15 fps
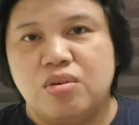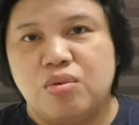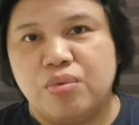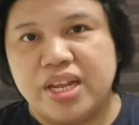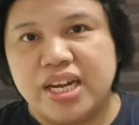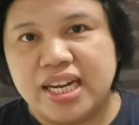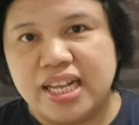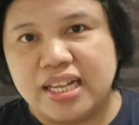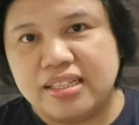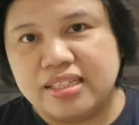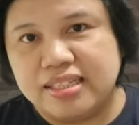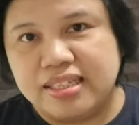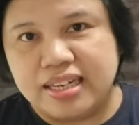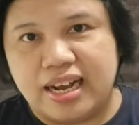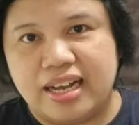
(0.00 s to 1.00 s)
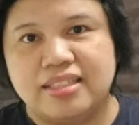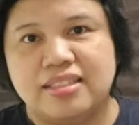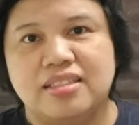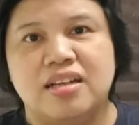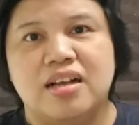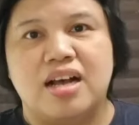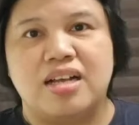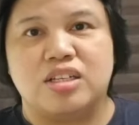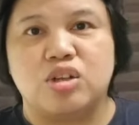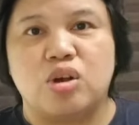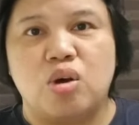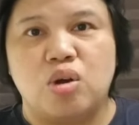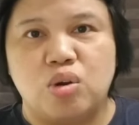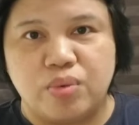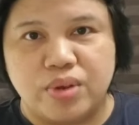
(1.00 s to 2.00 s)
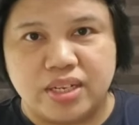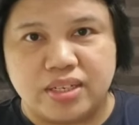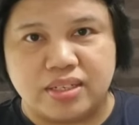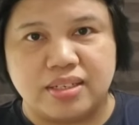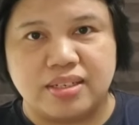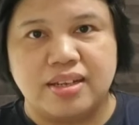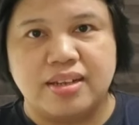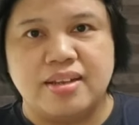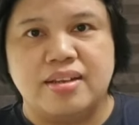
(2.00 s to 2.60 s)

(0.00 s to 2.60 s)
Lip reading: We need God as always,